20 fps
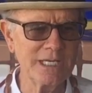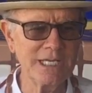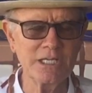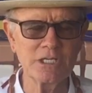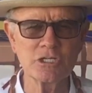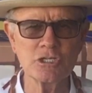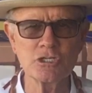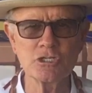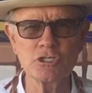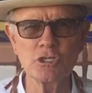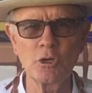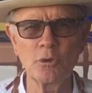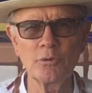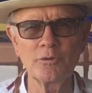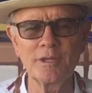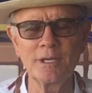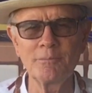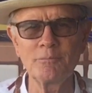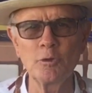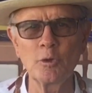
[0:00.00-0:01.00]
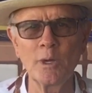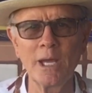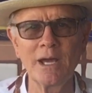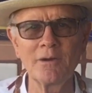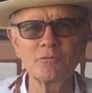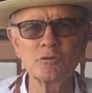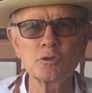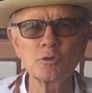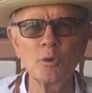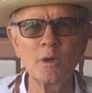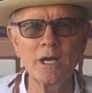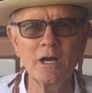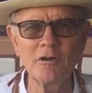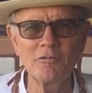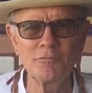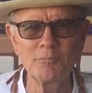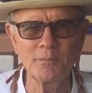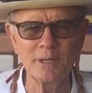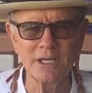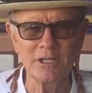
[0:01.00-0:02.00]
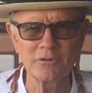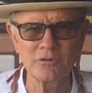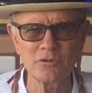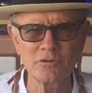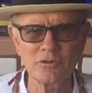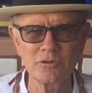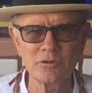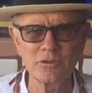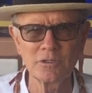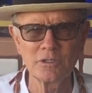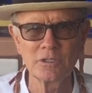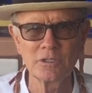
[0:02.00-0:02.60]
need to show them you have 12 months